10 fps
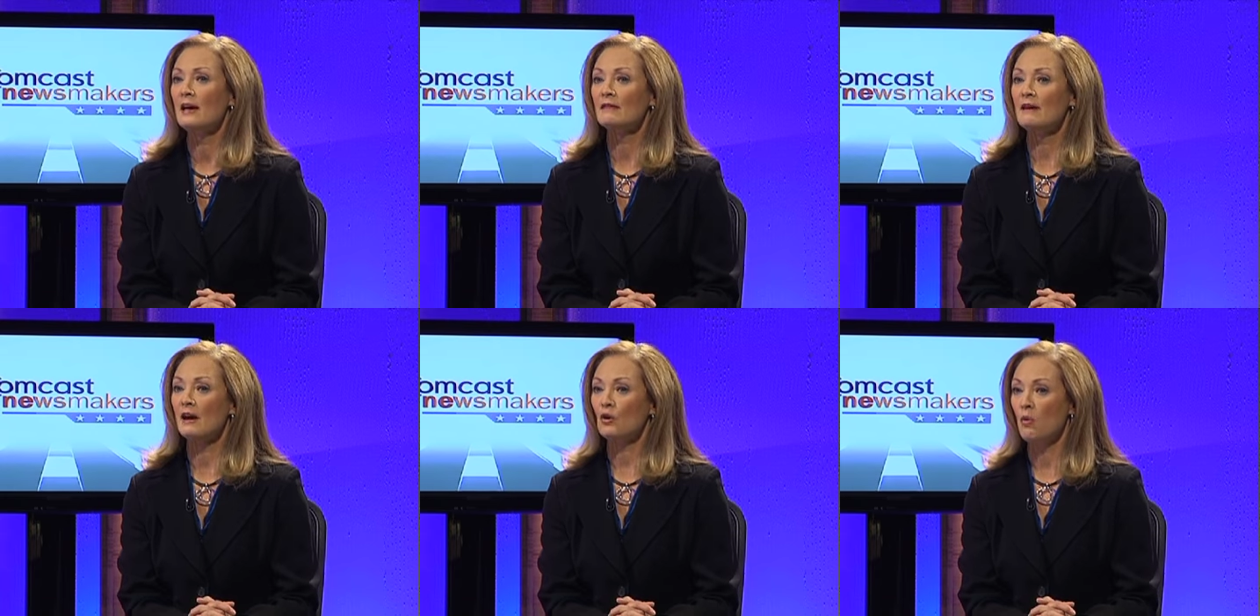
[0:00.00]

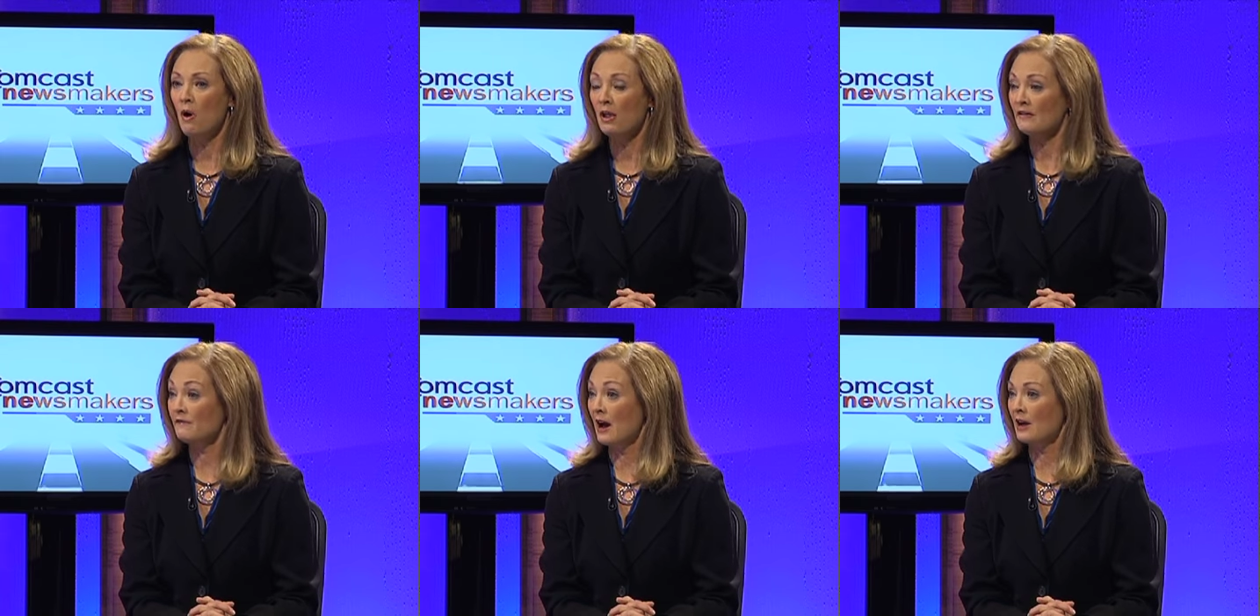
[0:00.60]
that
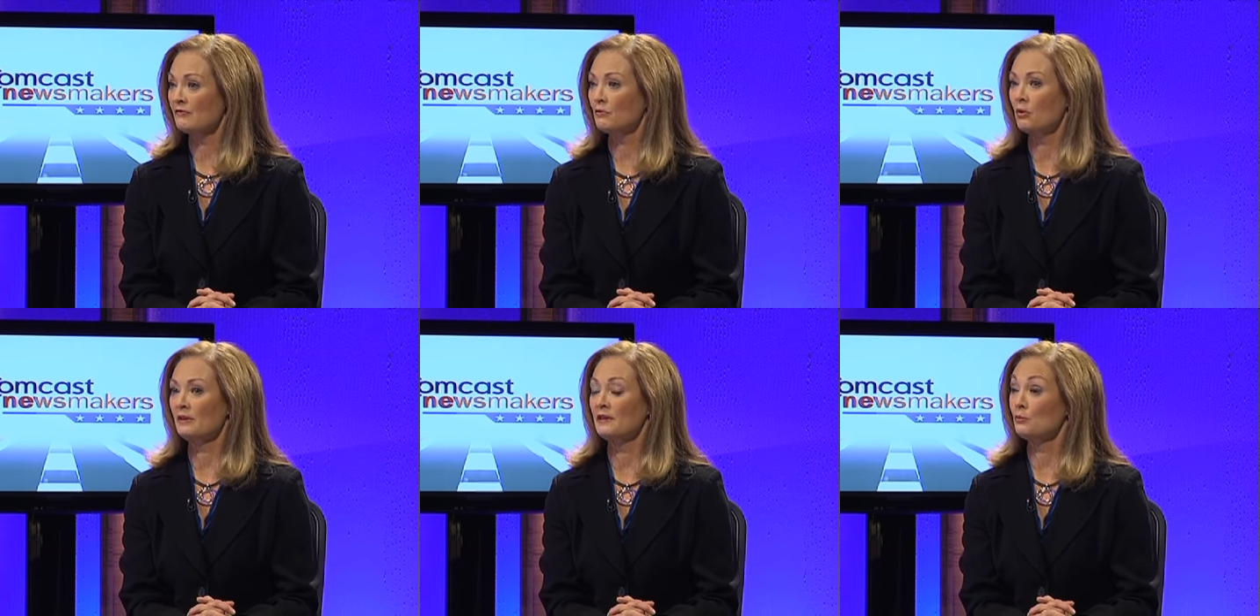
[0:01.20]
qualify
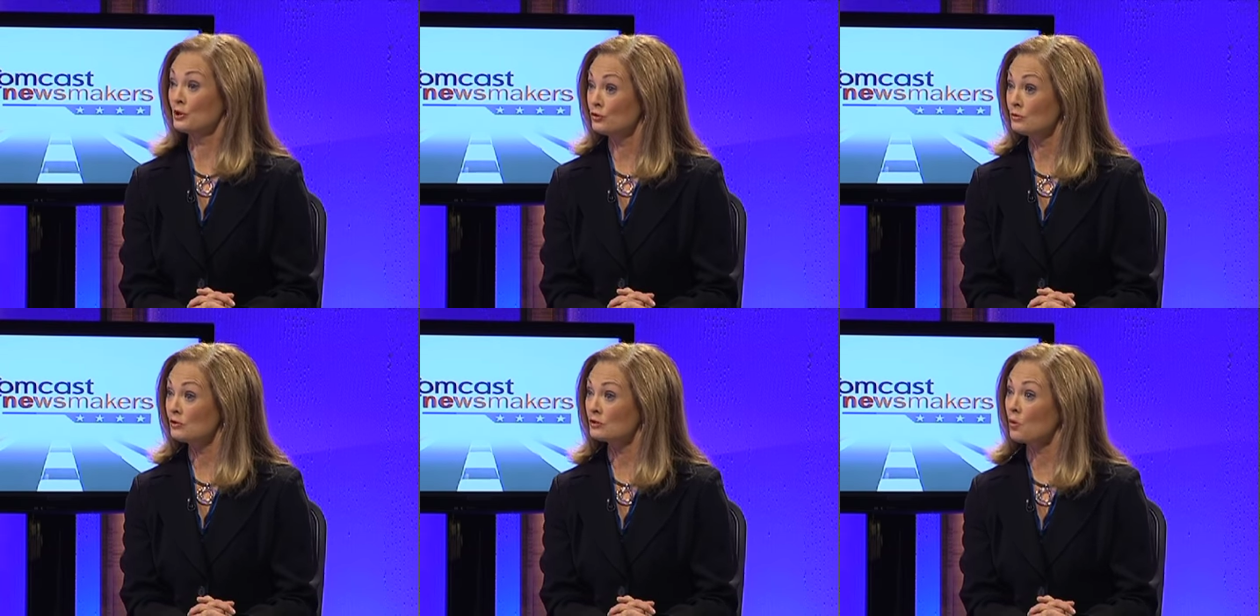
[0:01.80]
for the
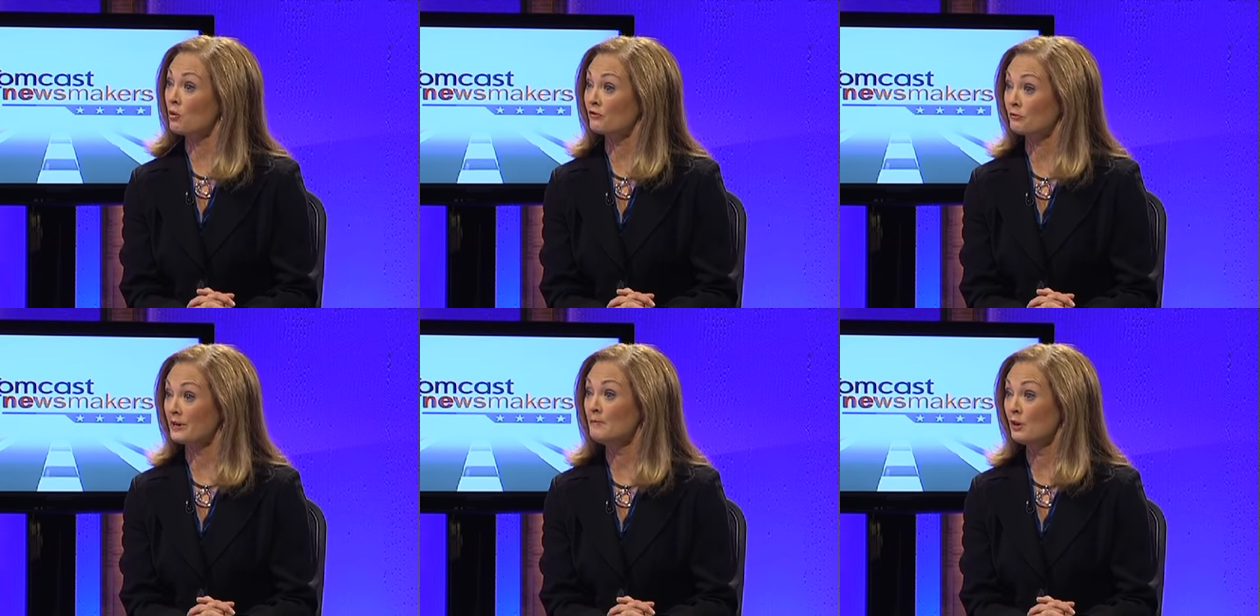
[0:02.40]
reduced or
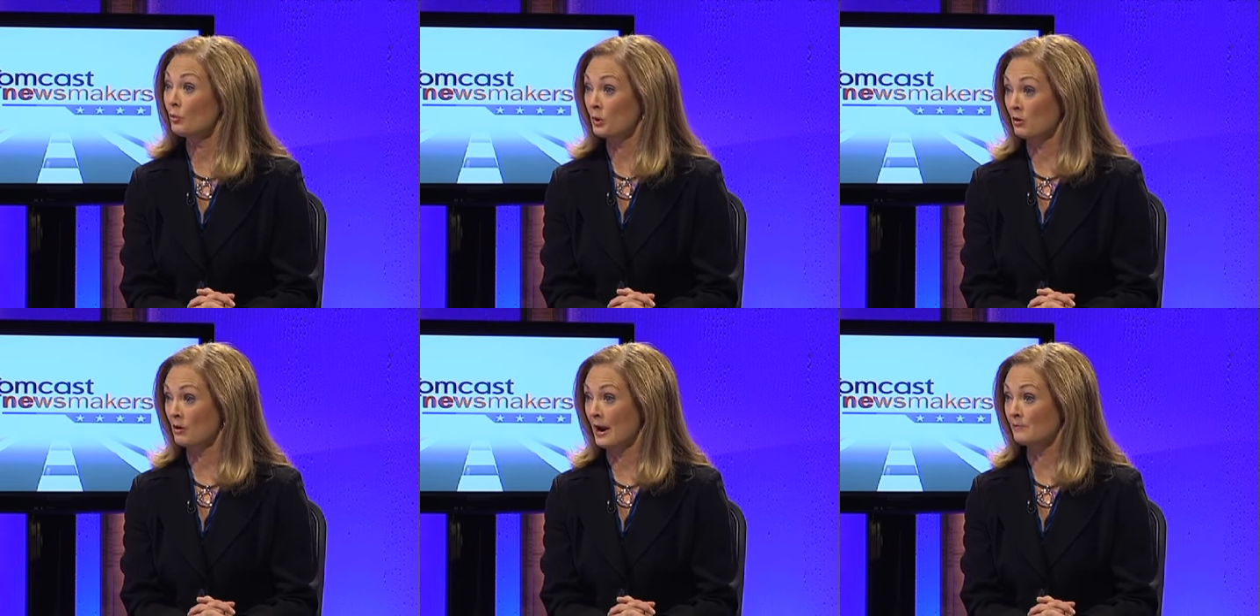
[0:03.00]
free meal
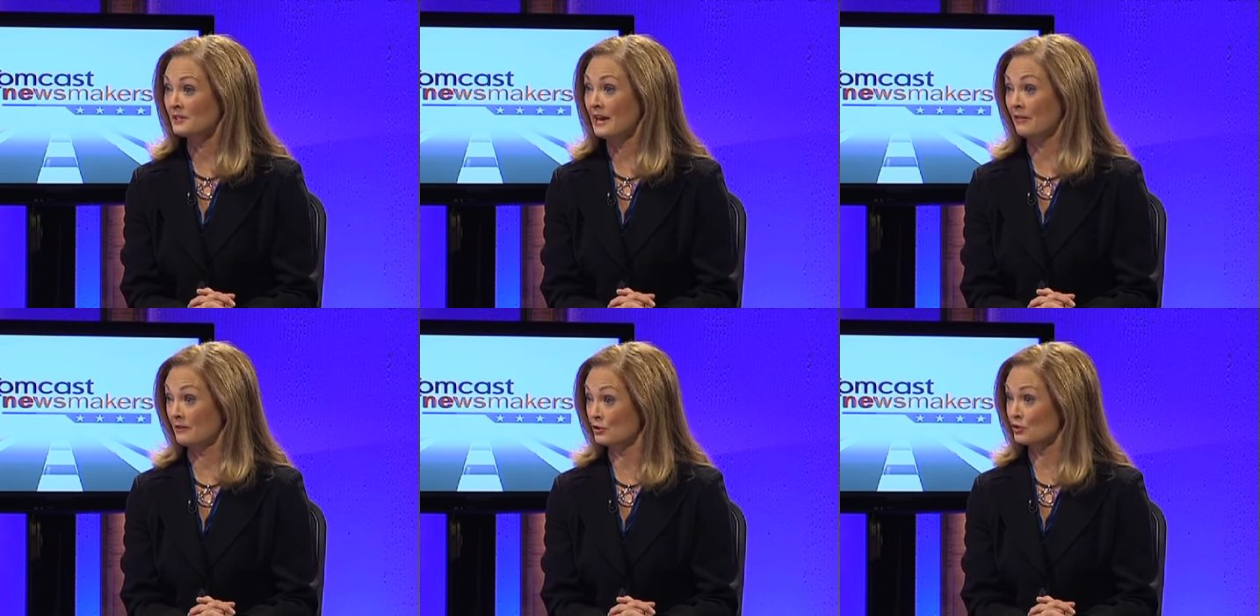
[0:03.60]
programs
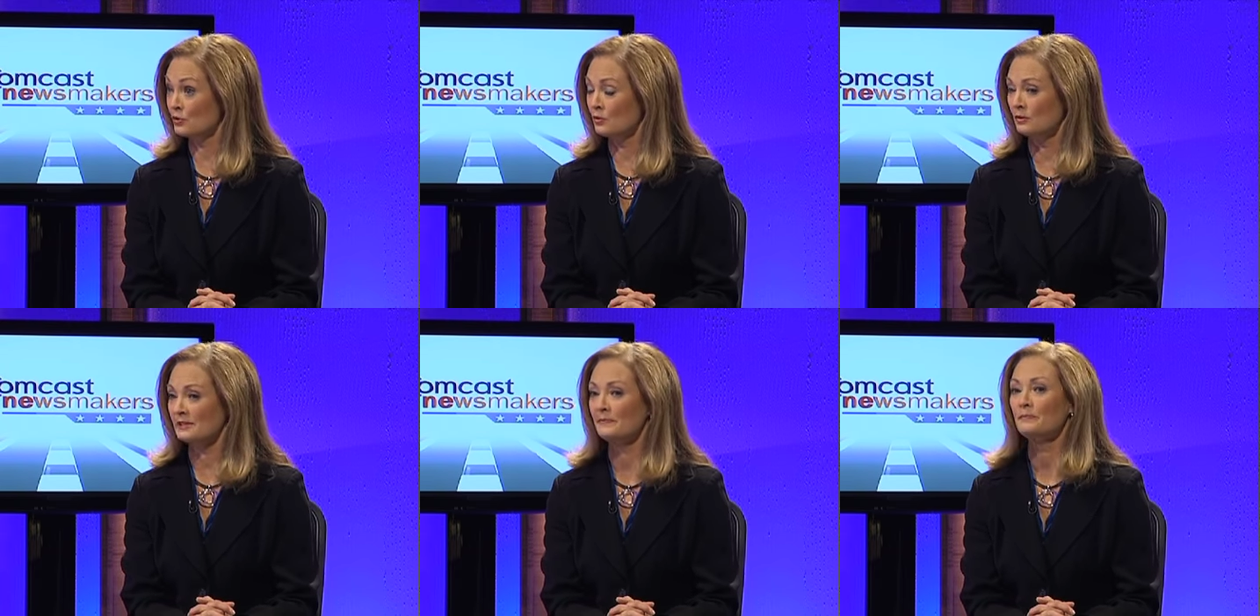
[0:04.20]
at their
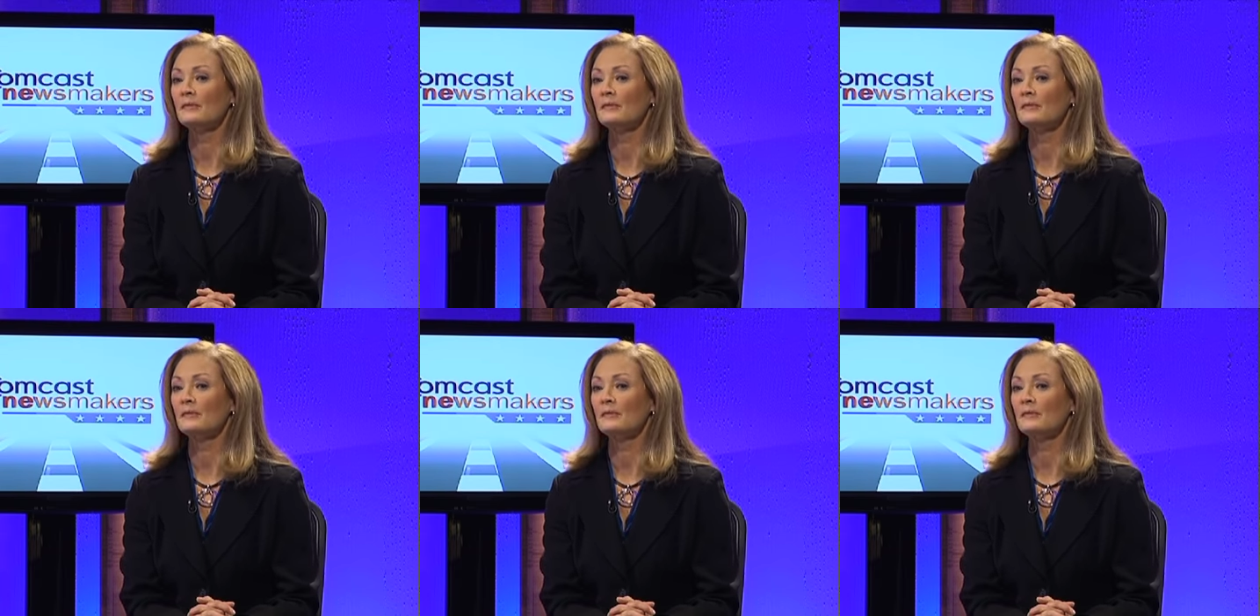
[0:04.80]
schools.